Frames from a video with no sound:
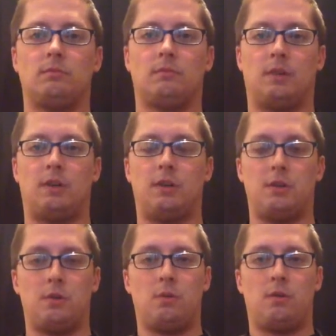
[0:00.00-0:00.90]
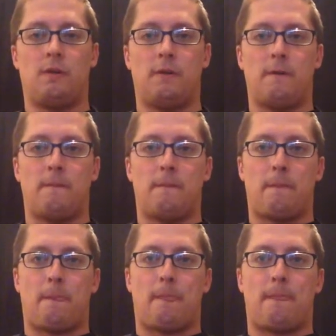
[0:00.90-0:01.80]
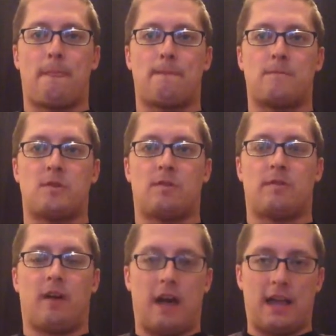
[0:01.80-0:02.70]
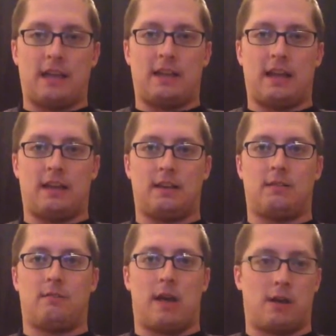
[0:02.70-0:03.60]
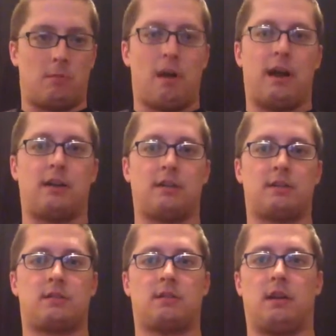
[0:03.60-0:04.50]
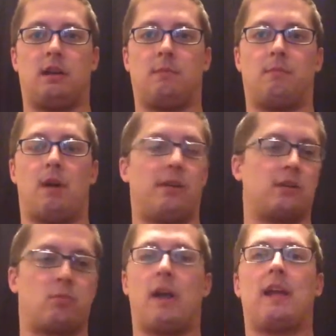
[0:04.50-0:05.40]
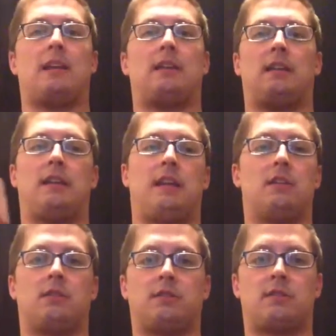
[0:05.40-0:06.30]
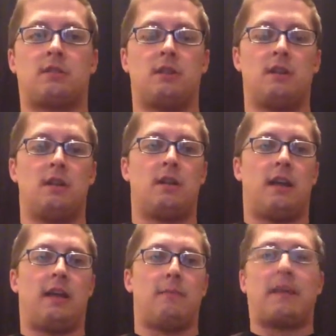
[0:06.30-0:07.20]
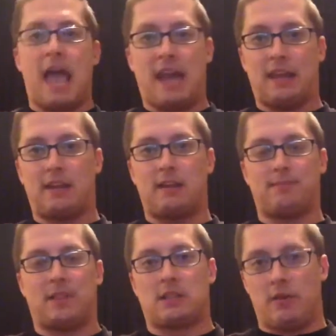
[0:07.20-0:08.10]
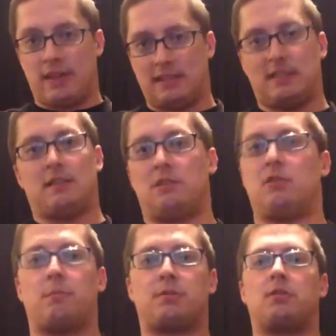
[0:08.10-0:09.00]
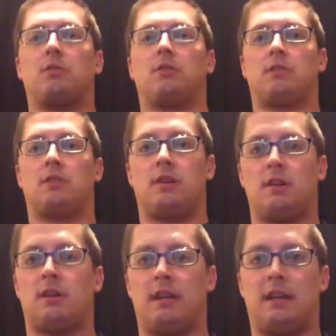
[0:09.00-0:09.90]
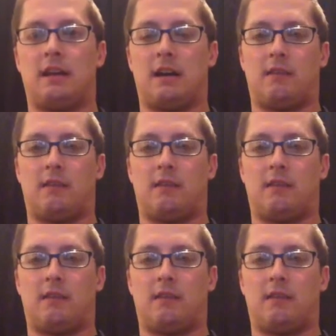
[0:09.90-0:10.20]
you do find that Michael Myers, on his way, he kills a mechanic. That's how he gets his jumpsuit. He